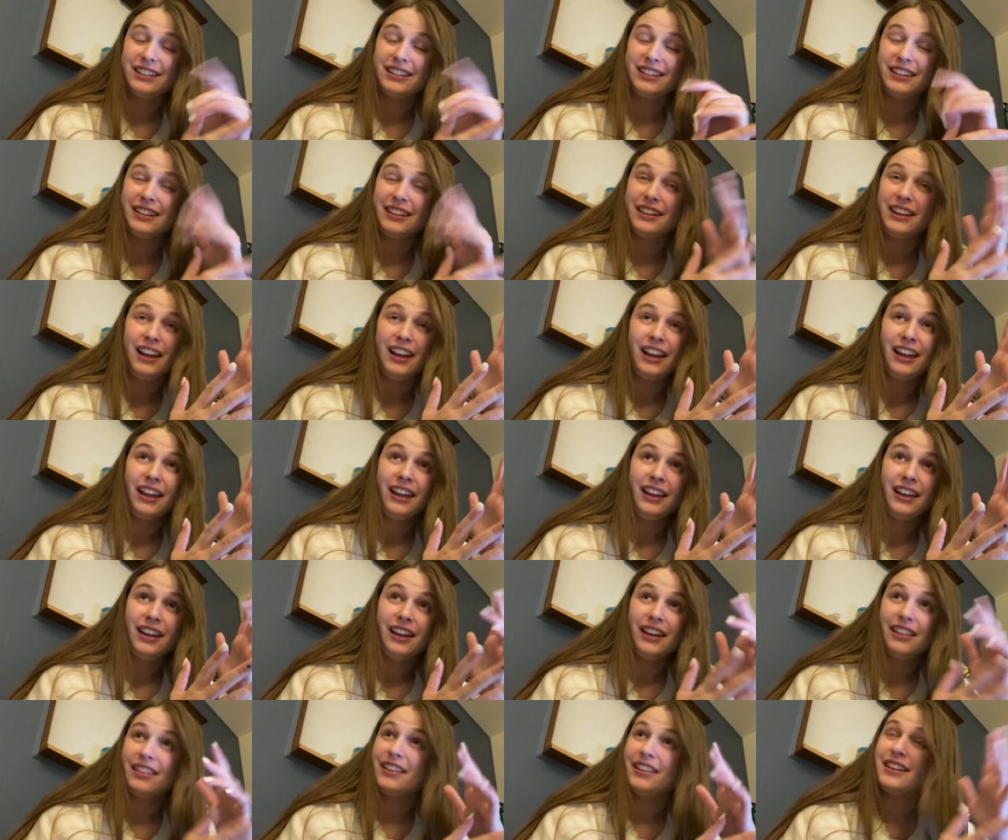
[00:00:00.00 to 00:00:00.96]
The
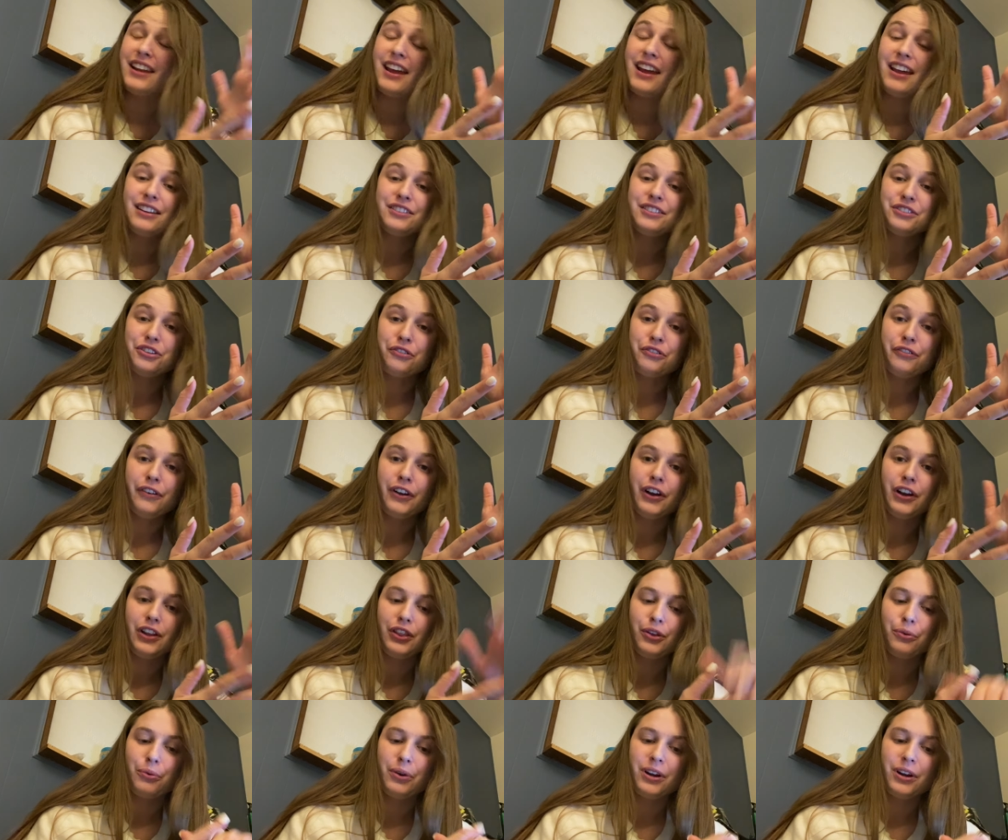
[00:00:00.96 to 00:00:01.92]
day, the day is over,
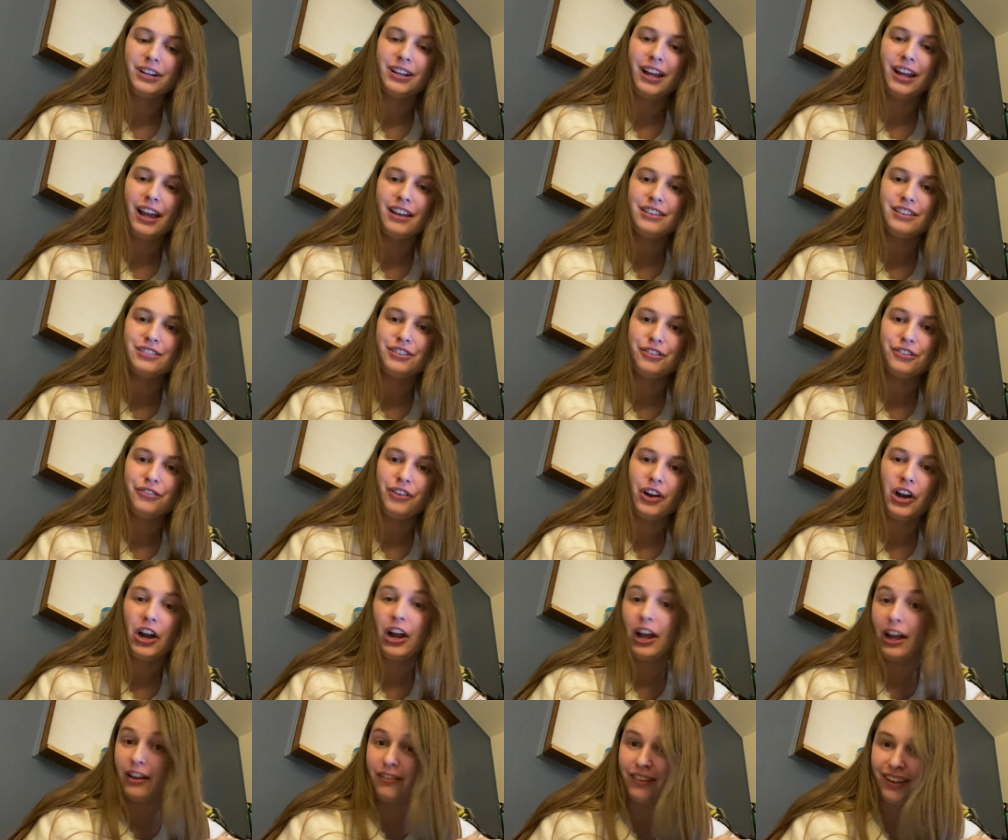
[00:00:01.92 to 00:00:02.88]
the work day is
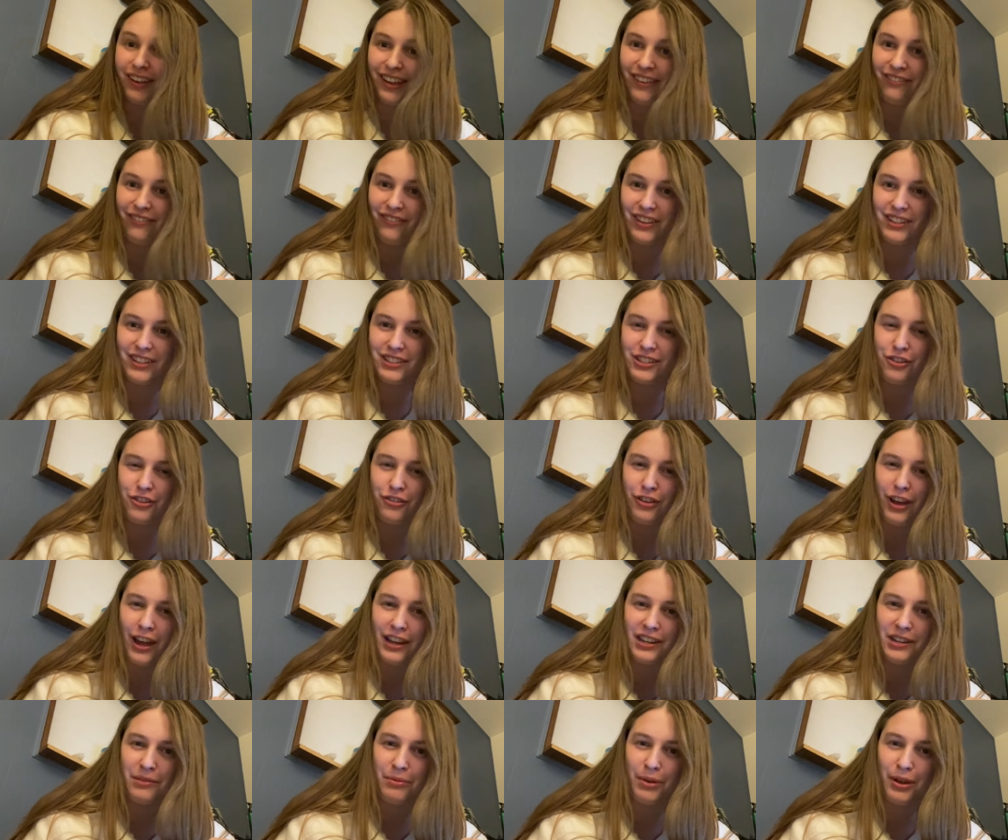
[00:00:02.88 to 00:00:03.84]
over. Have I convinced you
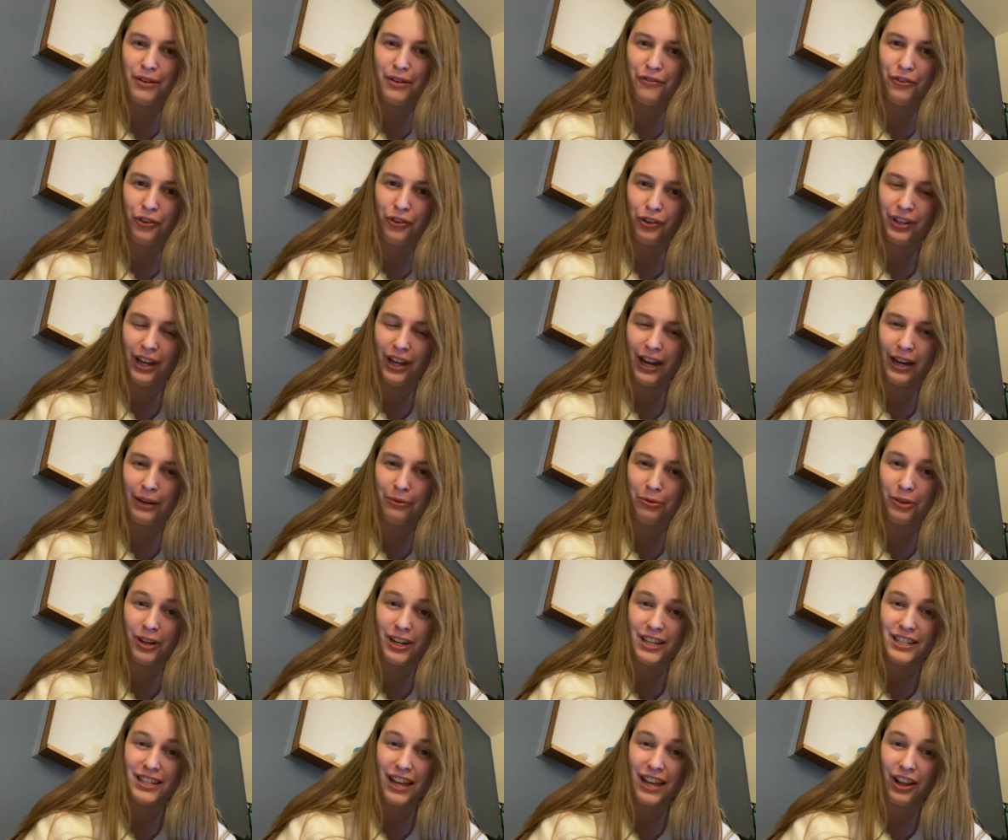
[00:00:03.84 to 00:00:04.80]
yet to be a full-time
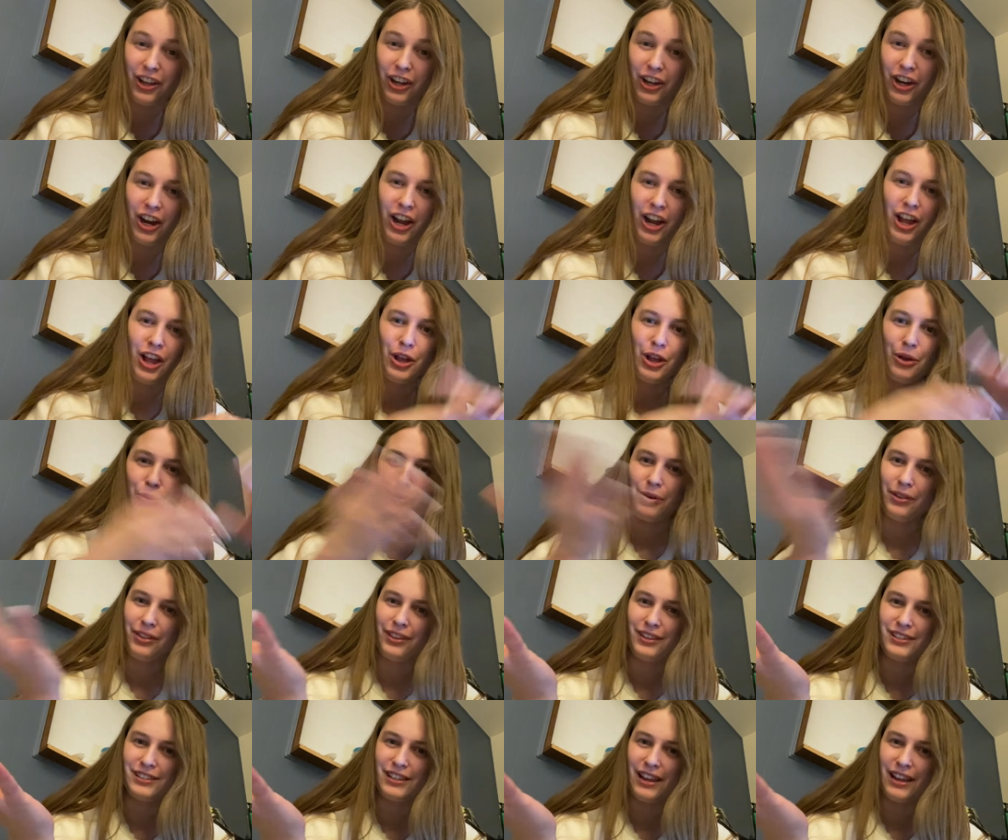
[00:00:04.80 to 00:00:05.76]
reseller with
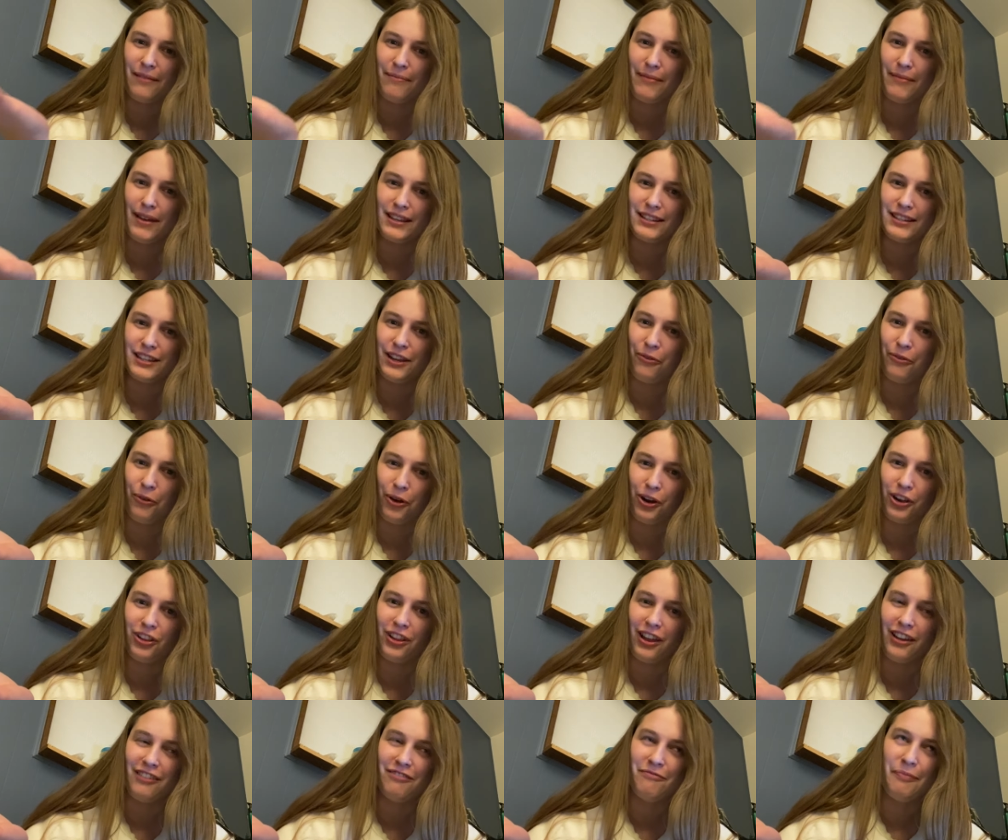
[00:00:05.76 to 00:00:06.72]
this amazing
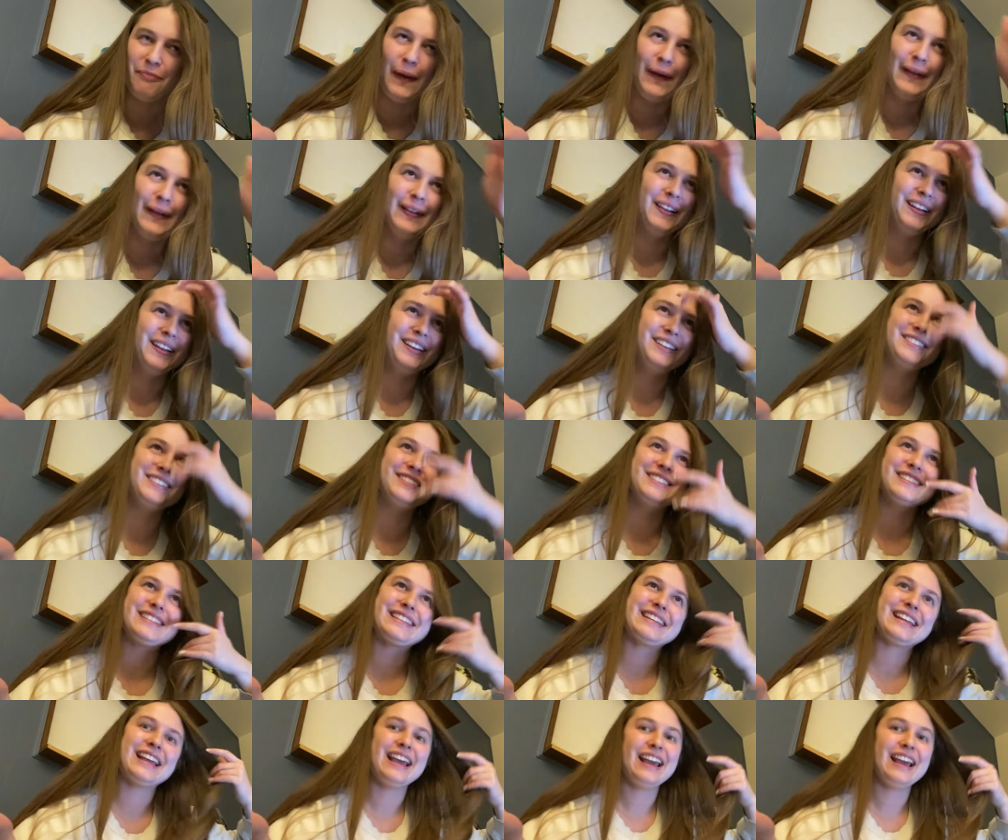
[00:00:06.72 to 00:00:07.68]
work-life balance?